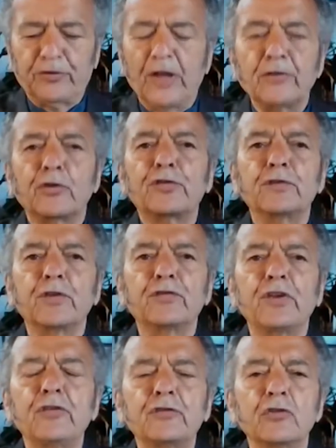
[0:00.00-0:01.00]
Centers of
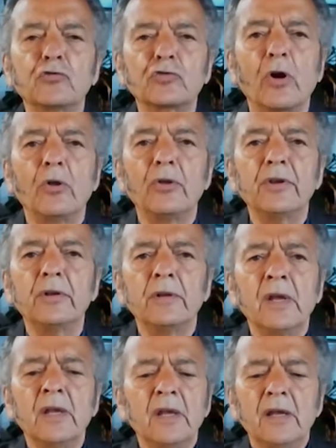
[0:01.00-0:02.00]
Disease Control
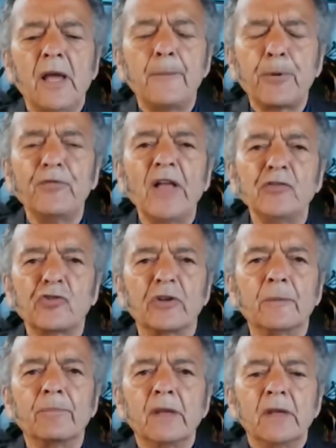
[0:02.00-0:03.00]
and
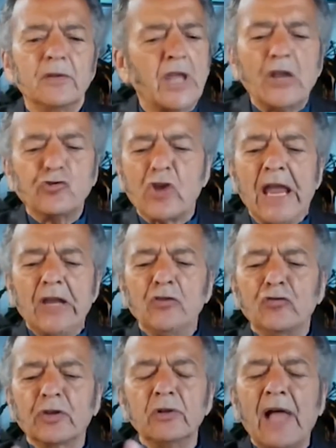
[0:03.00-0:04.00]
Prevention. They
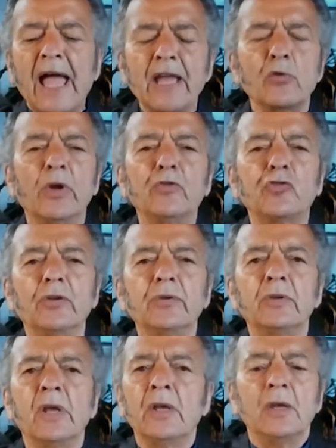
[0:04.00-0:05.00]
changed the
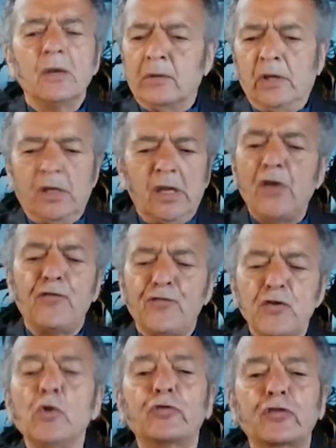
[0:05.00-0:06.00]
language, and
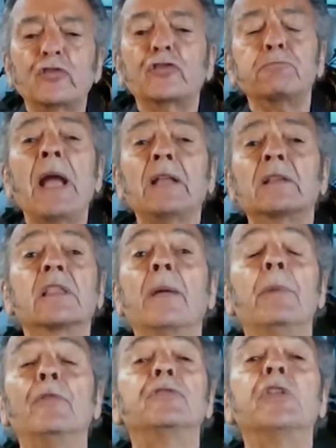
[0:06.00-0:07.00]
if you
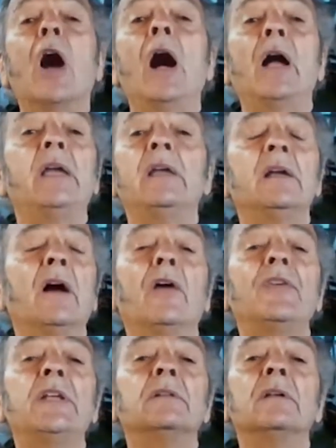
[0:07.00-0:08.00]
suspect them of
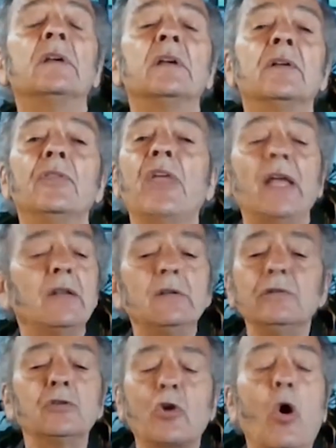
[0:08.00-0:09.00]
dying of it,
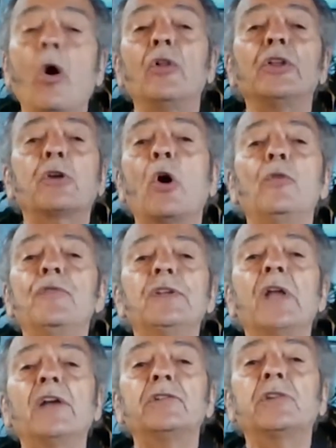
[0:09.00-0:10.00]
then call it
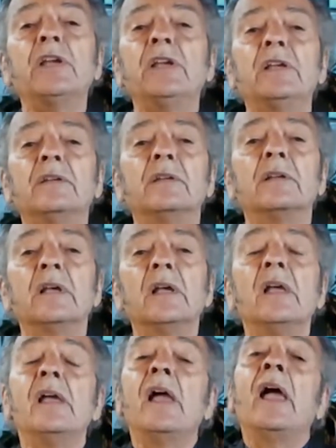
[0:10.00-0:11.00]
COVID-19.
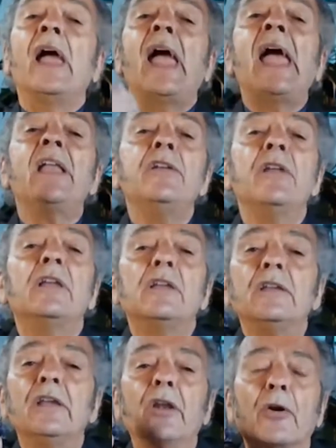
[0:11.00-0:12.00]
And
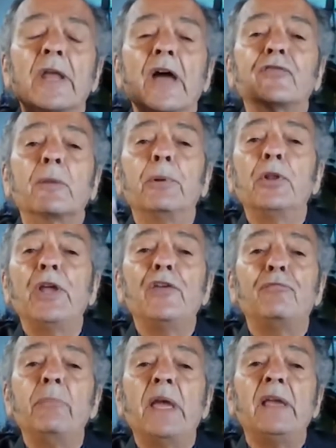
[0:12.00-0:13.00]
you don't have to
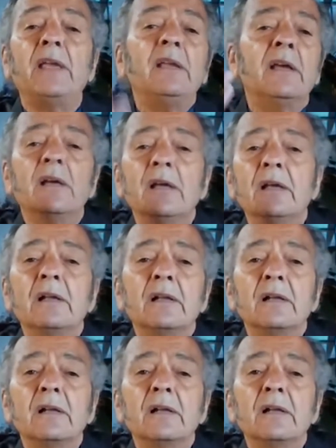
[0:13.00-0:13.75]
believe me.